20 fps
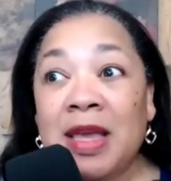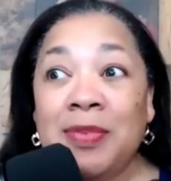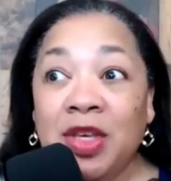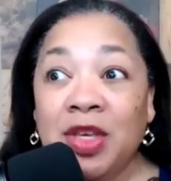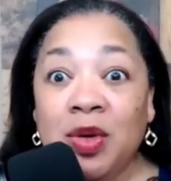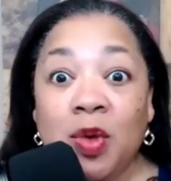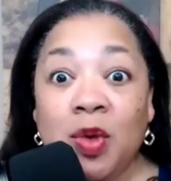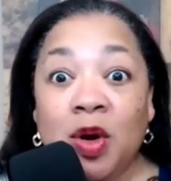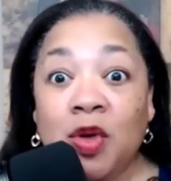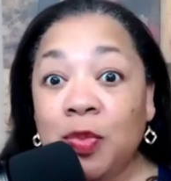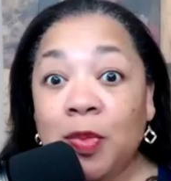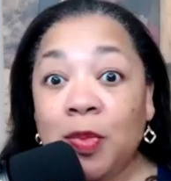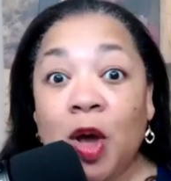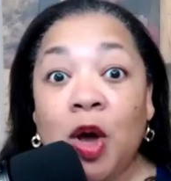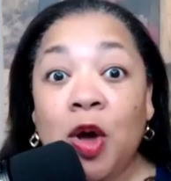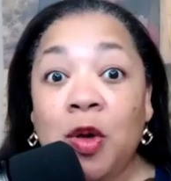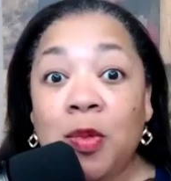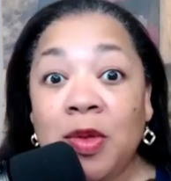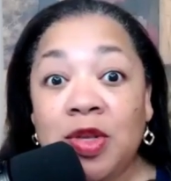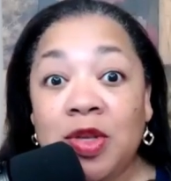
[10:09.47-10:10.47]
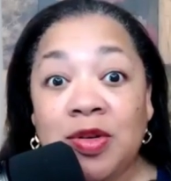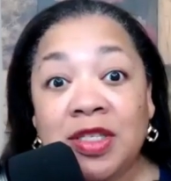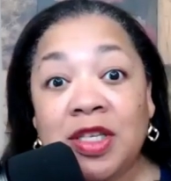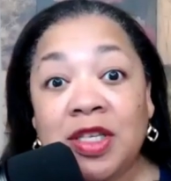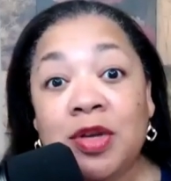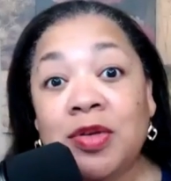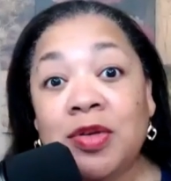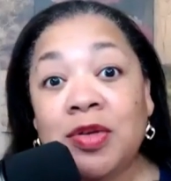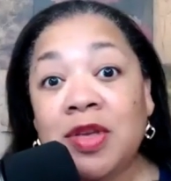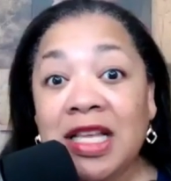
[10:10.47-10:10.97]
maybe you work from home and you
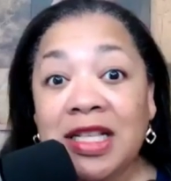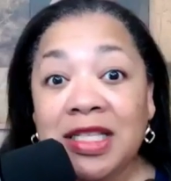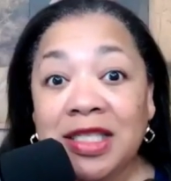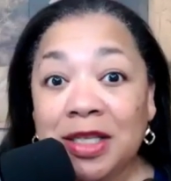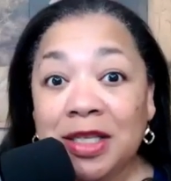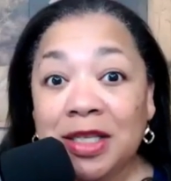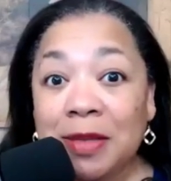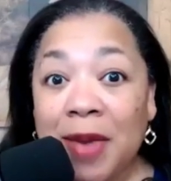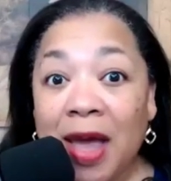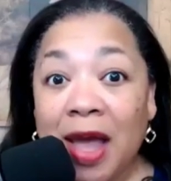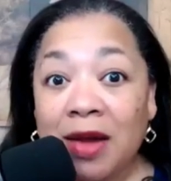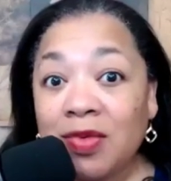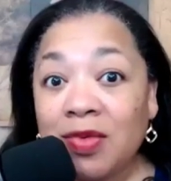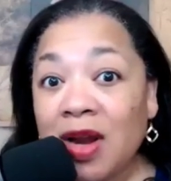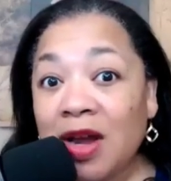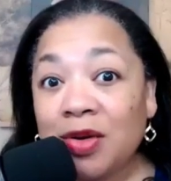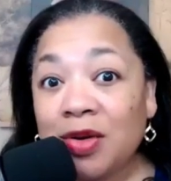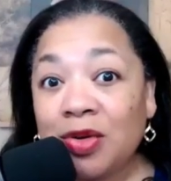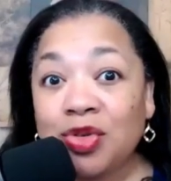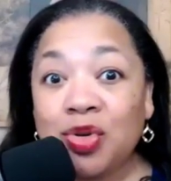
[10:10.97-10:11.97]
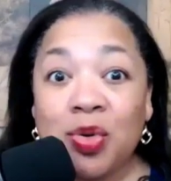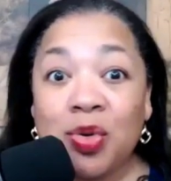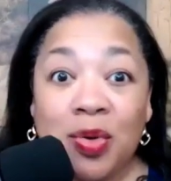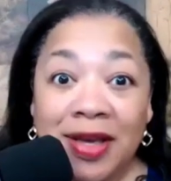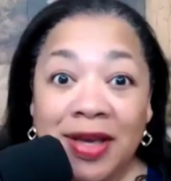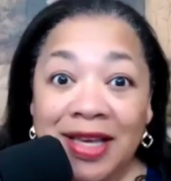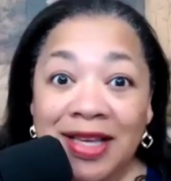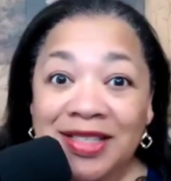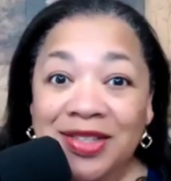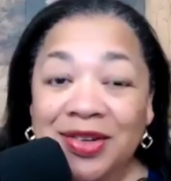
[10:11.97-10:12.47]
just hear kids in the background or
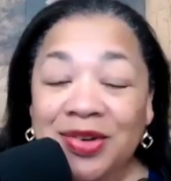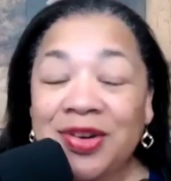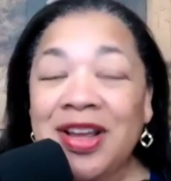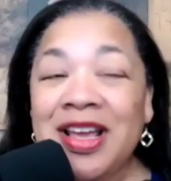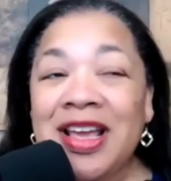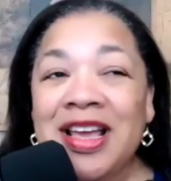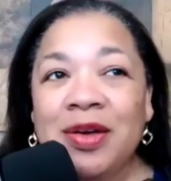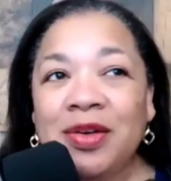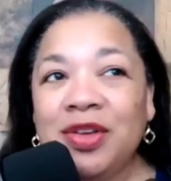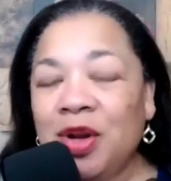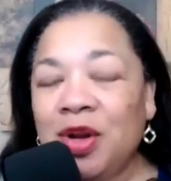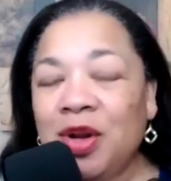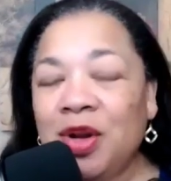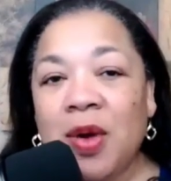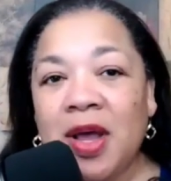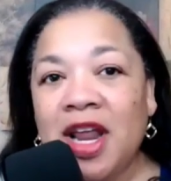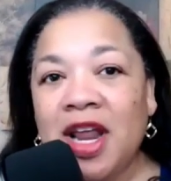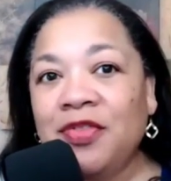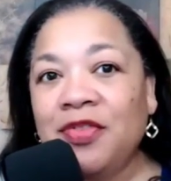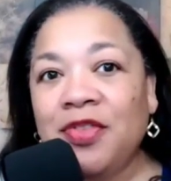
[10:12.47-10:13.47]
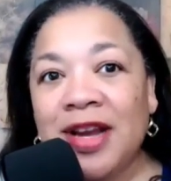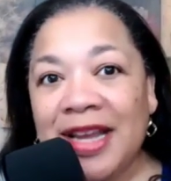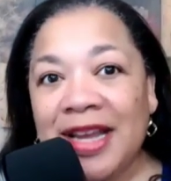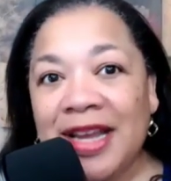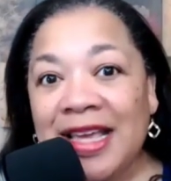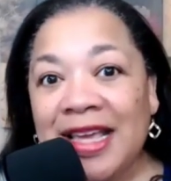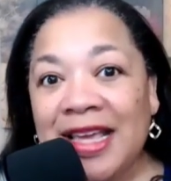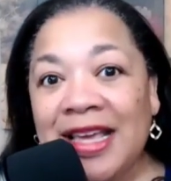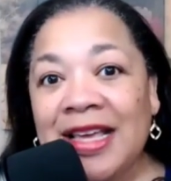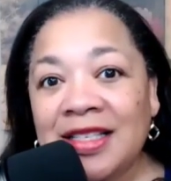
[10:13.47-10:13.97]
toys or, whatever
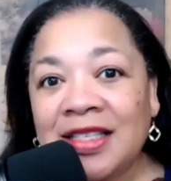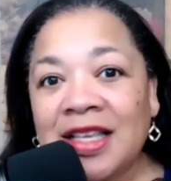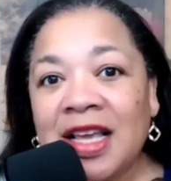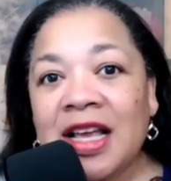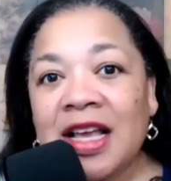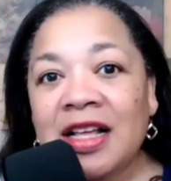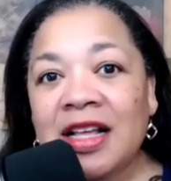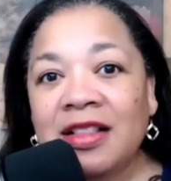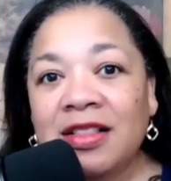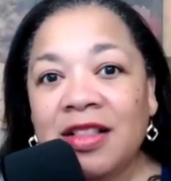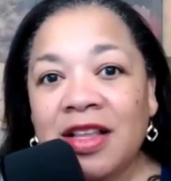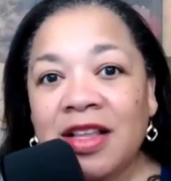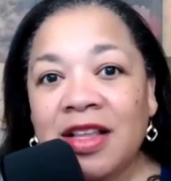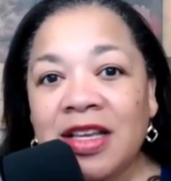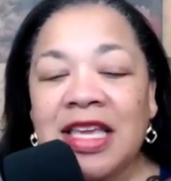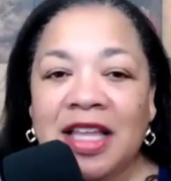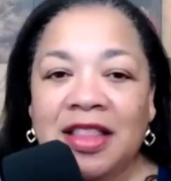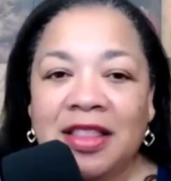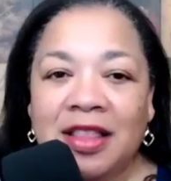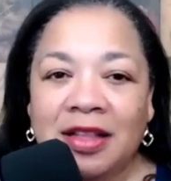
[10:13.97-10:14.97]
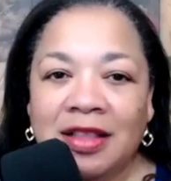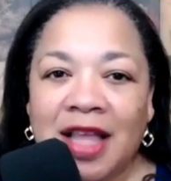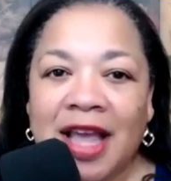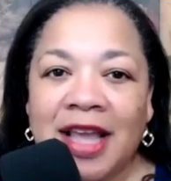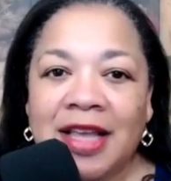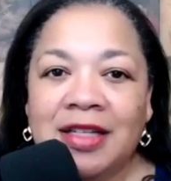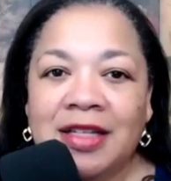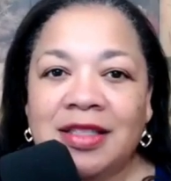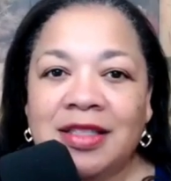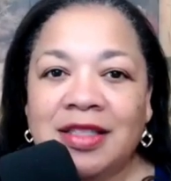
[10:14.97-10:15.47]
it is, looking at the
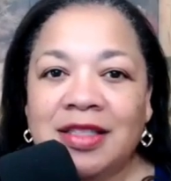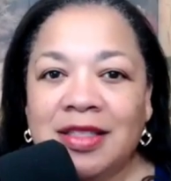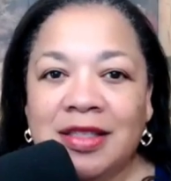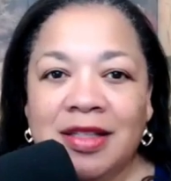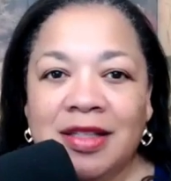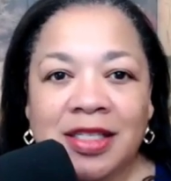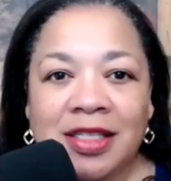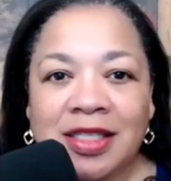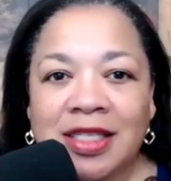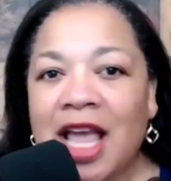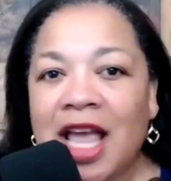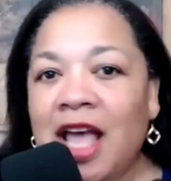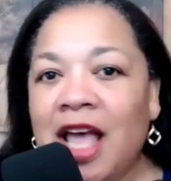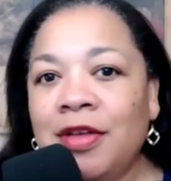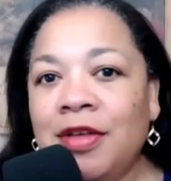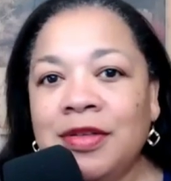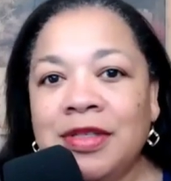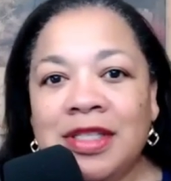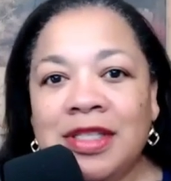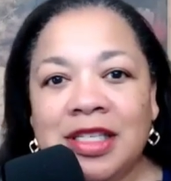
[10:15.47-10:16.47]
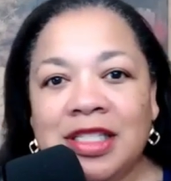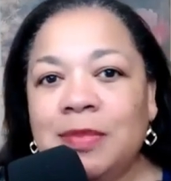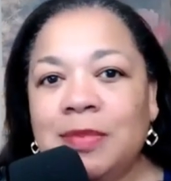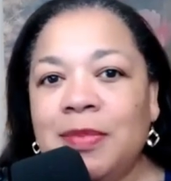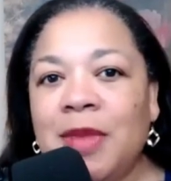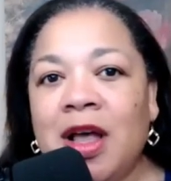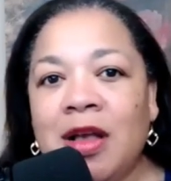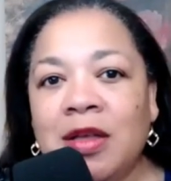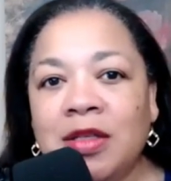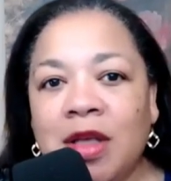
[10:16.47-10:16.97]
lights, the sounds, the
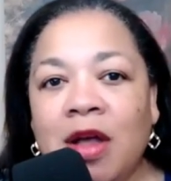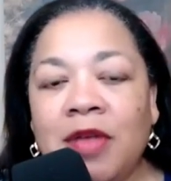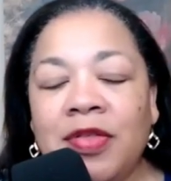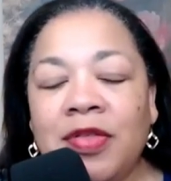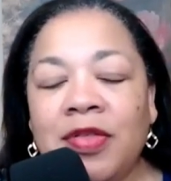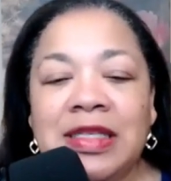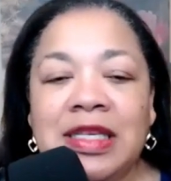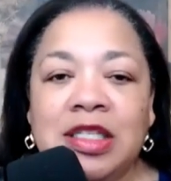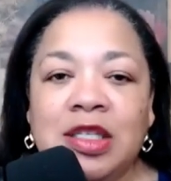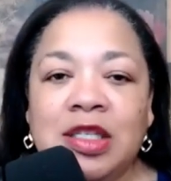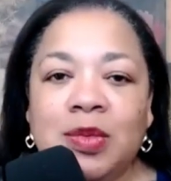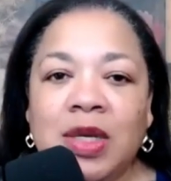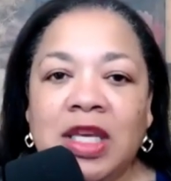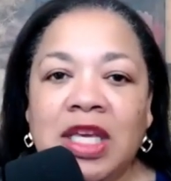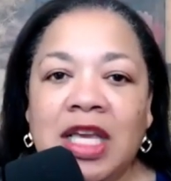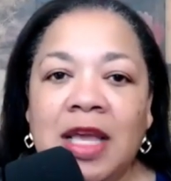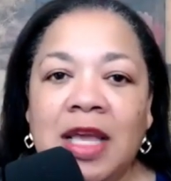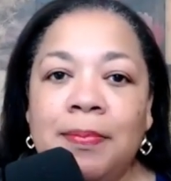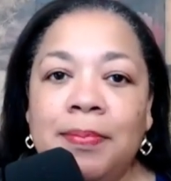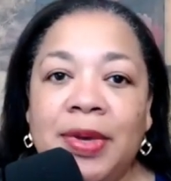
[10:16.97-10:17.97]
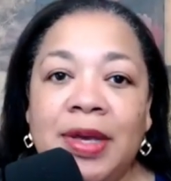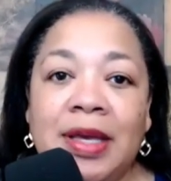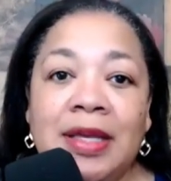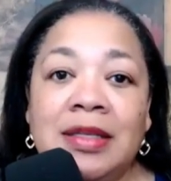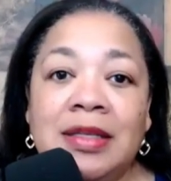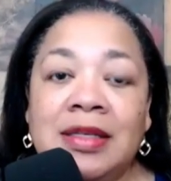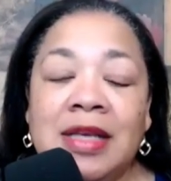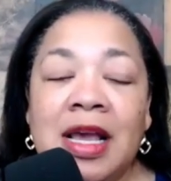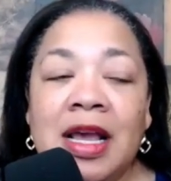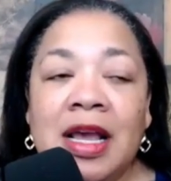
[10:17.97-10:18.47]
smells, all the sensory
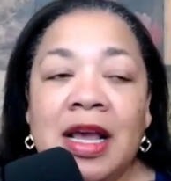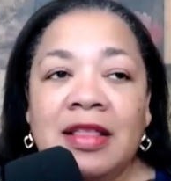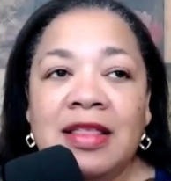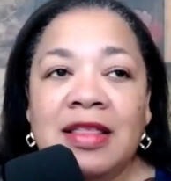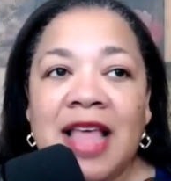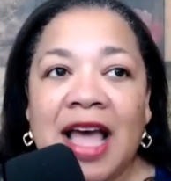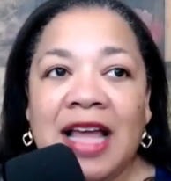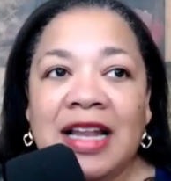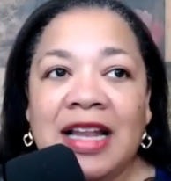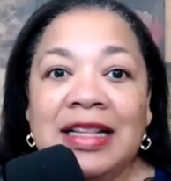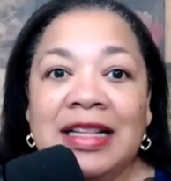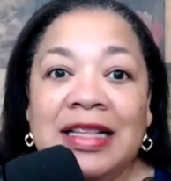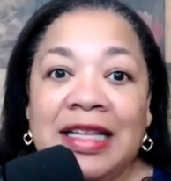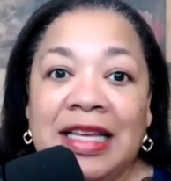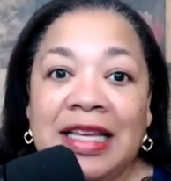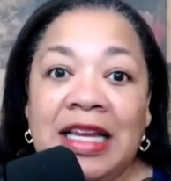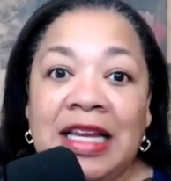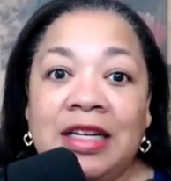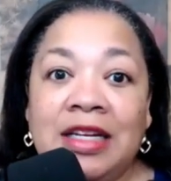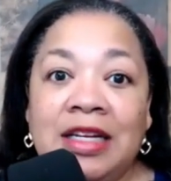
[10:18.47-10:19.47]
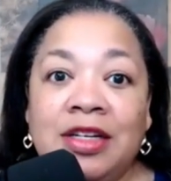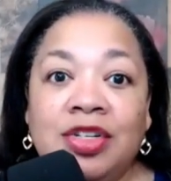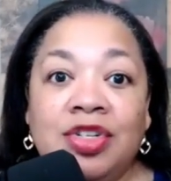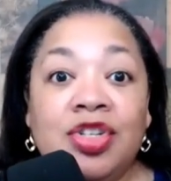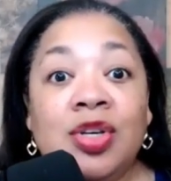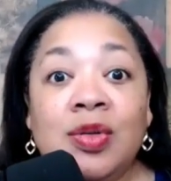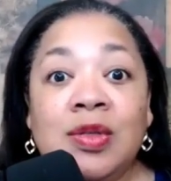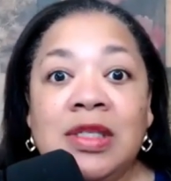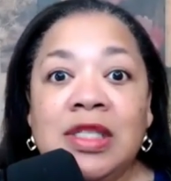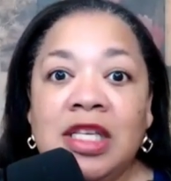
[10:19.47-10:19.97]
inputs that lead
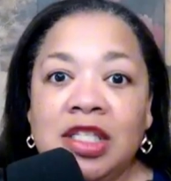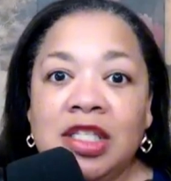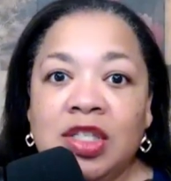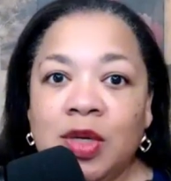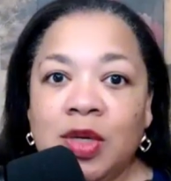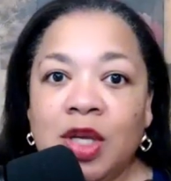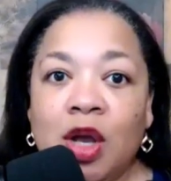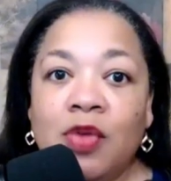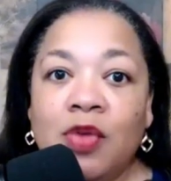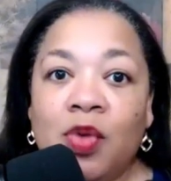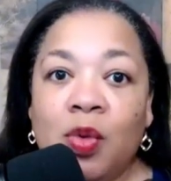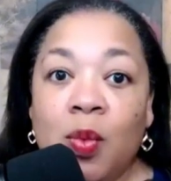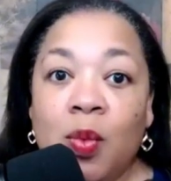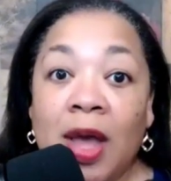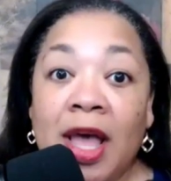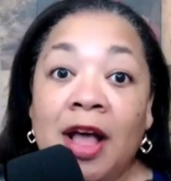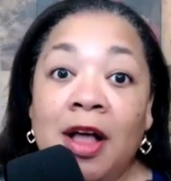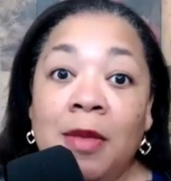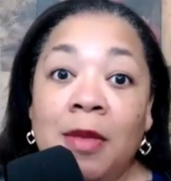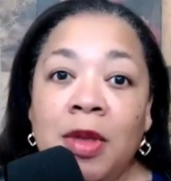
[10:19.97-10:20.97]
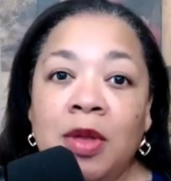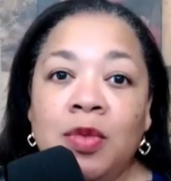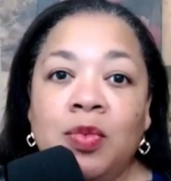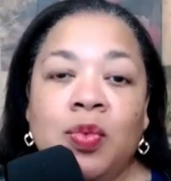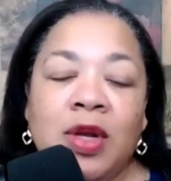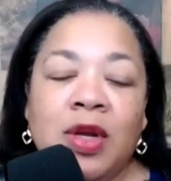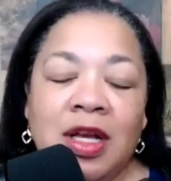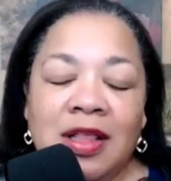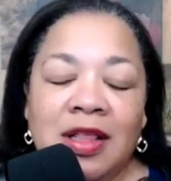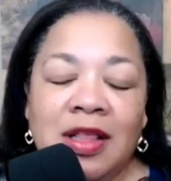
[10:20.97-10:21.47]
to sensory overwhelm,
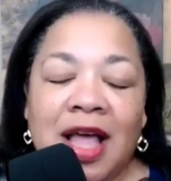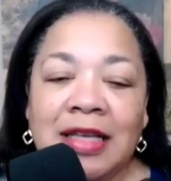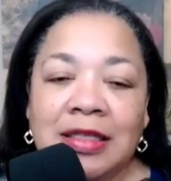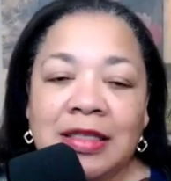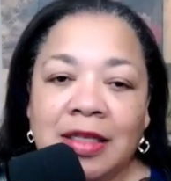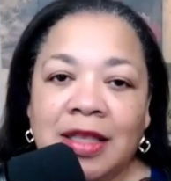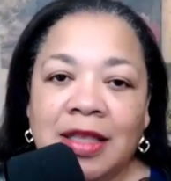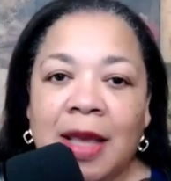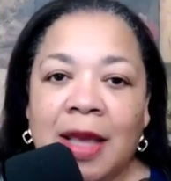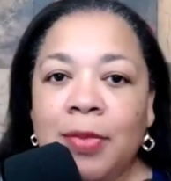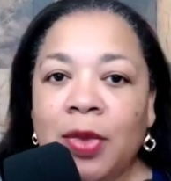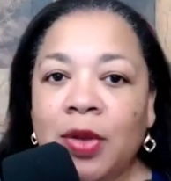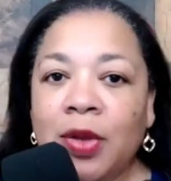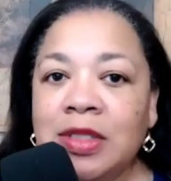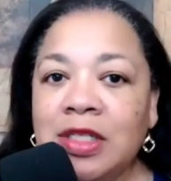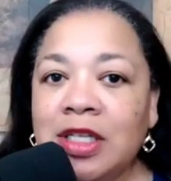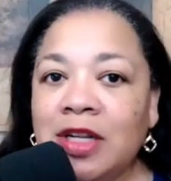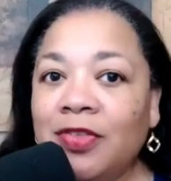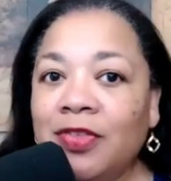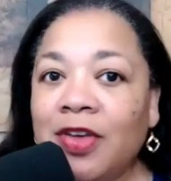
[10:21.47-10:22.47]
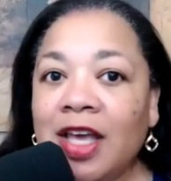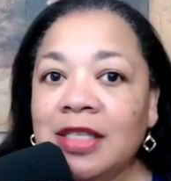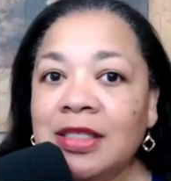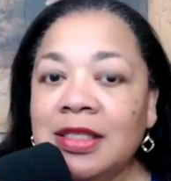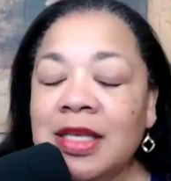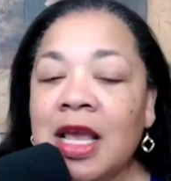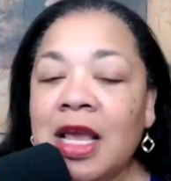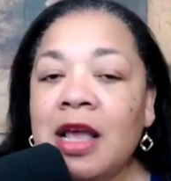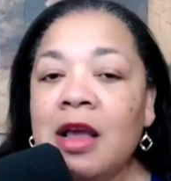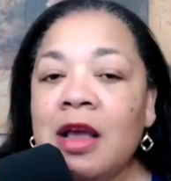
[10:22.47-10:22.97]
and realizing that most of
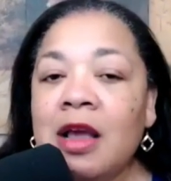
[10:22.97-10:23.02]
us,